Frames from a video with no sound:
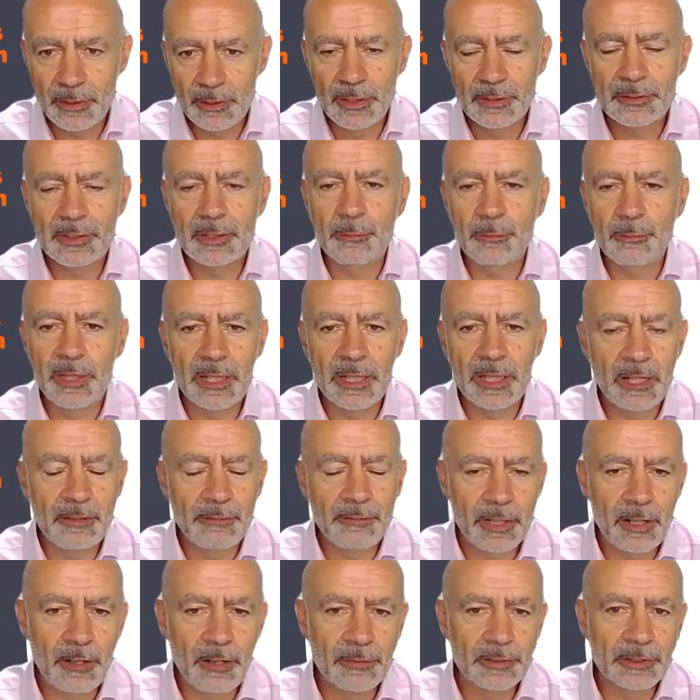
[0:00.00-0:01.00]
so that we can have a
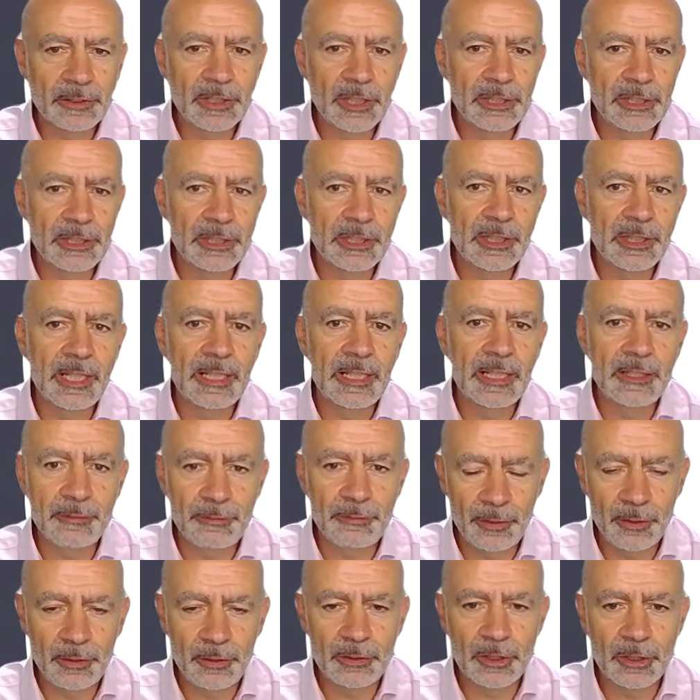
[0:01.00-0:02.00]
conversation in the
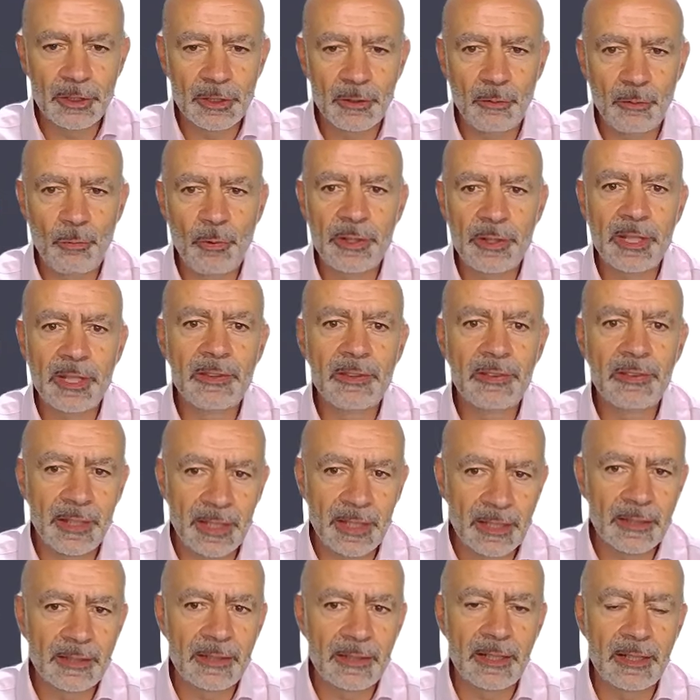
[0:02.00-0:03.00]
future when they
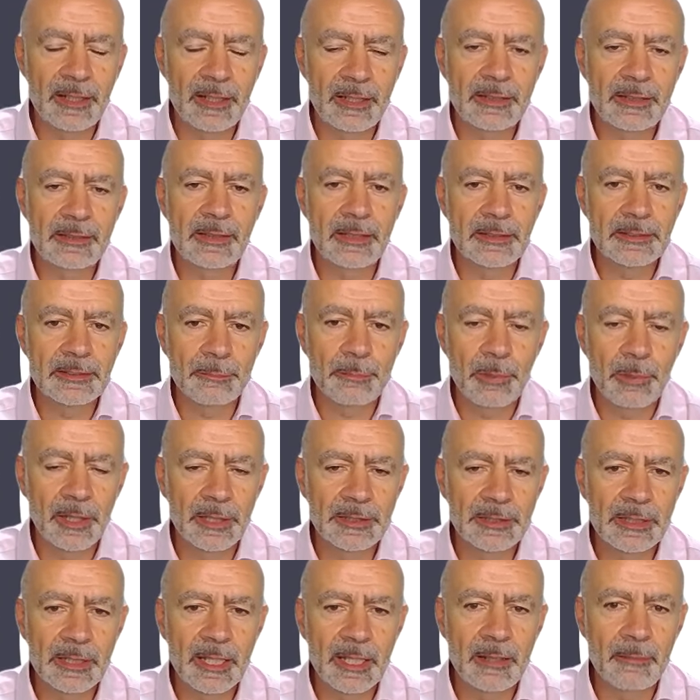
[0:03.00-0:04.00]
think that it does apply
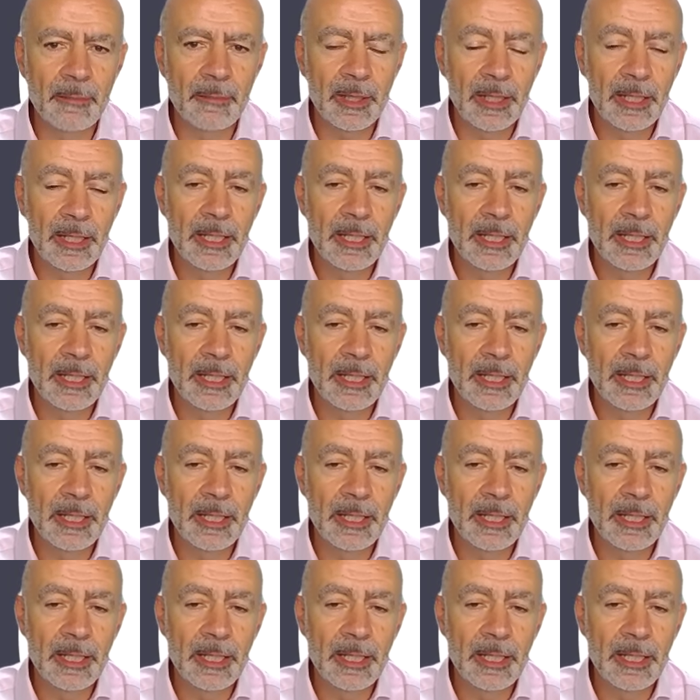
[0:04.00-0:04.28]
to them.